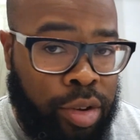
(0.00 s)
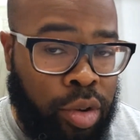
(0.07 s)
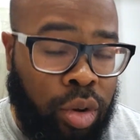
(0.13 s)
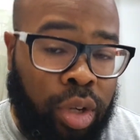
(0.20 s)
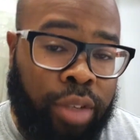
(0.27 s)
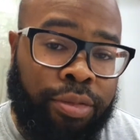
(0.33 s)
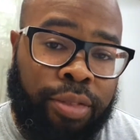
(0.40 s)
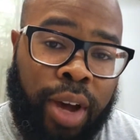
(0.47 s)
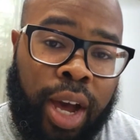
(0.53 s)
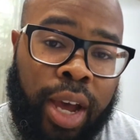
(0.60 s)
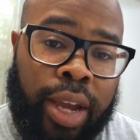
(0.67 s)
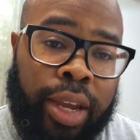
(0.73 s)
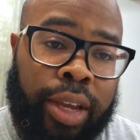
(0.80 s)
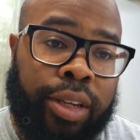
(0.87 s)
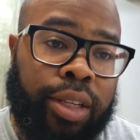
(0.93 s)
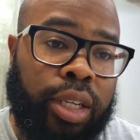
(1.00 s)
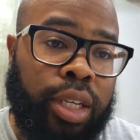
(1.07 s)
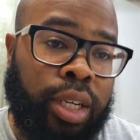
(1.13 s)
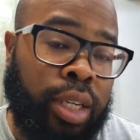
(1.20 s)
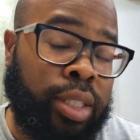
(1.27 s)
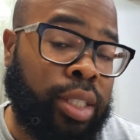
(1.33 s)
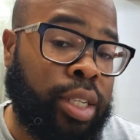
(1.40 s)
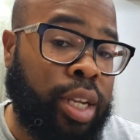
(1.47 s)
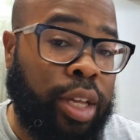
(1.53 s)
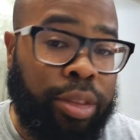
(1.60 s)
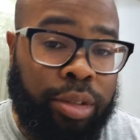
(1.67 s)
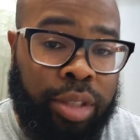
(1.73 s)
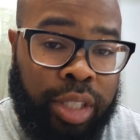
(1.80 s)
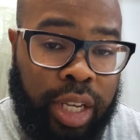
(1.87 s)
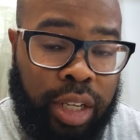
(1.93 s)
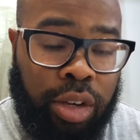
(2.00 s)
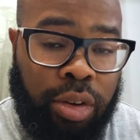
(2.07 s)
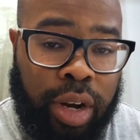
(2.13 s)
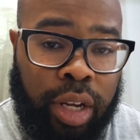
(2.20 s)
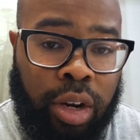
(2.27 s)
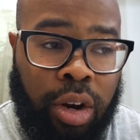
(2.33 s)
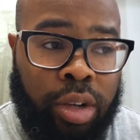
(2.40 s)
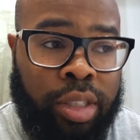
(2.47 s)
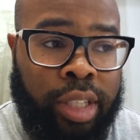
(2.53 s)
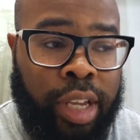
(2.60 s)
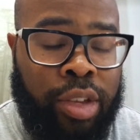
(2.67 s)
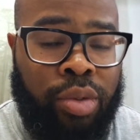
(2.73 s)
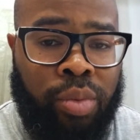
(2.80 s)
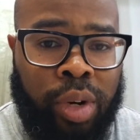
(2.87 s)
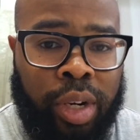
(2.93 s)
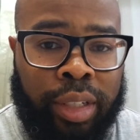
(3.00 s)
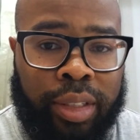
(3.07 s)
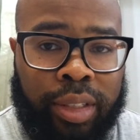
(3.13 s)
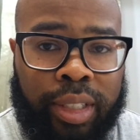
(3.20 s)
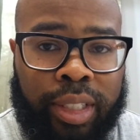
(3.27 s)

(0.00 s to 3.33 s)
You're going to find another set of credit cards that you want.